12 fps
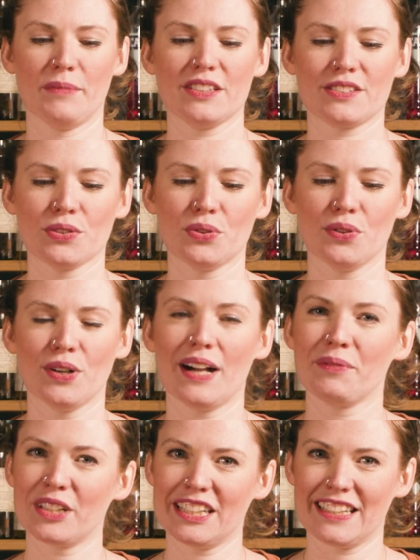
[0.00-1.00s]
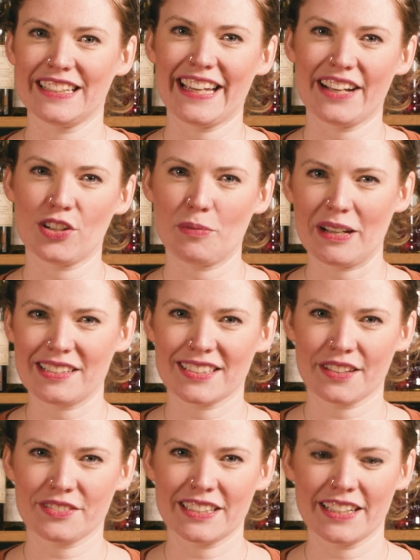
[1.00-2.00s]
So I'm gonna get all my
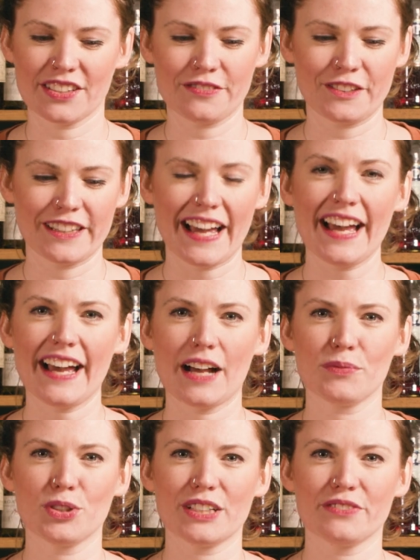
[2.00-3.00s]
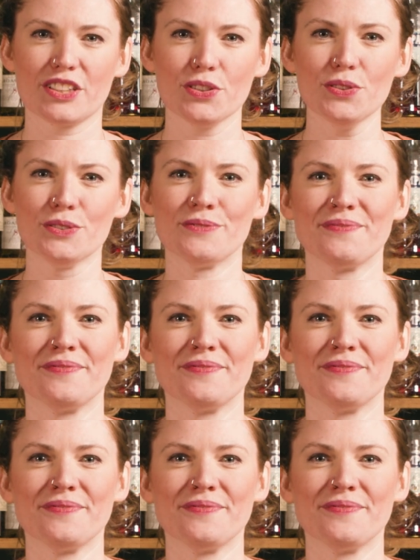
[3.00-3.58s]
stuff together for that and we'll give it a go.